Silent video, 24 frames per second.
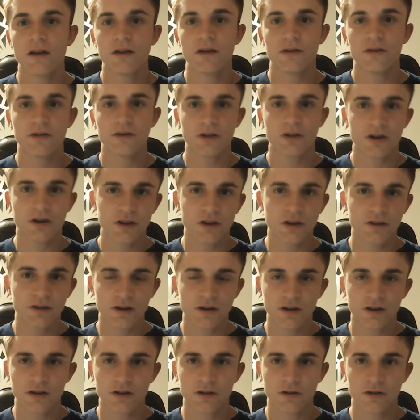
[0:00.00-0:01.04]
You're not good at
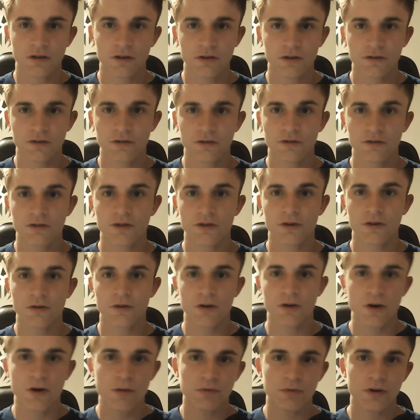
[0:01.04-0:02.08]
talking to girls, so
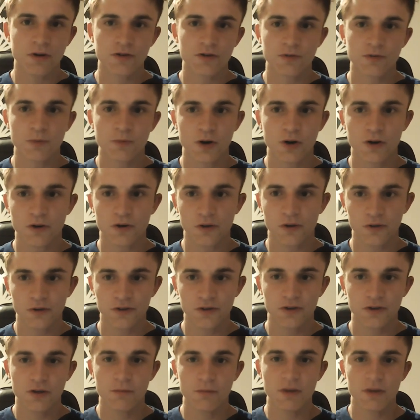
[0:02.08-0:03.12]
go approach more girls
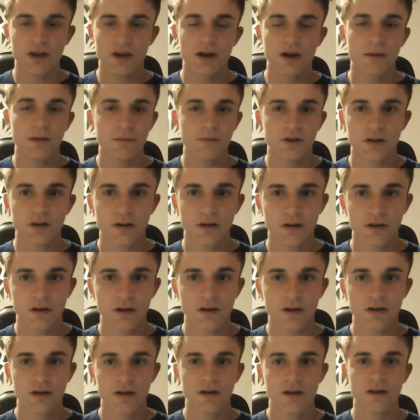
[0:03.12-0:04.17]
so you become good.
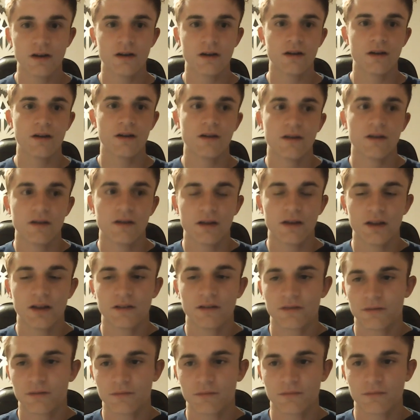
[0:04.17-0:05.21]

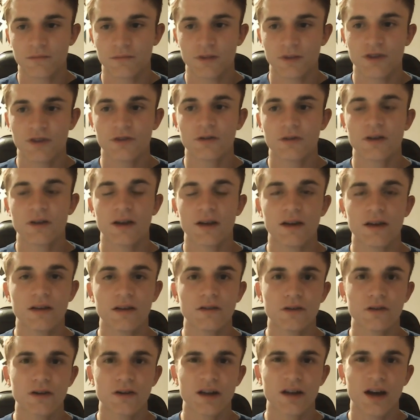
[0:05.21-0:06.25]
It's it's okay.
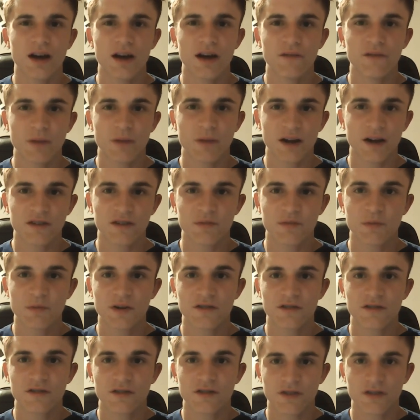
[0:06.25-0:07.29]
You're going to have bad
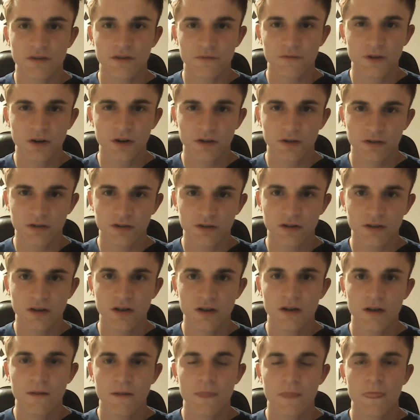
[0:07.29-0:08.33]
experiences at first.
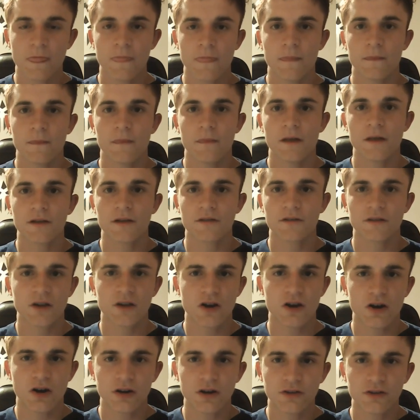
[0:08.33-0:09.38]
That's the
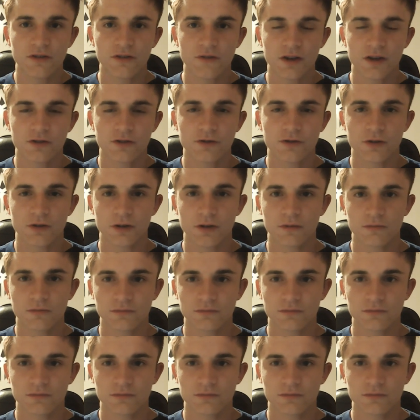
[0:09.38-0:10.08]
cost of entry.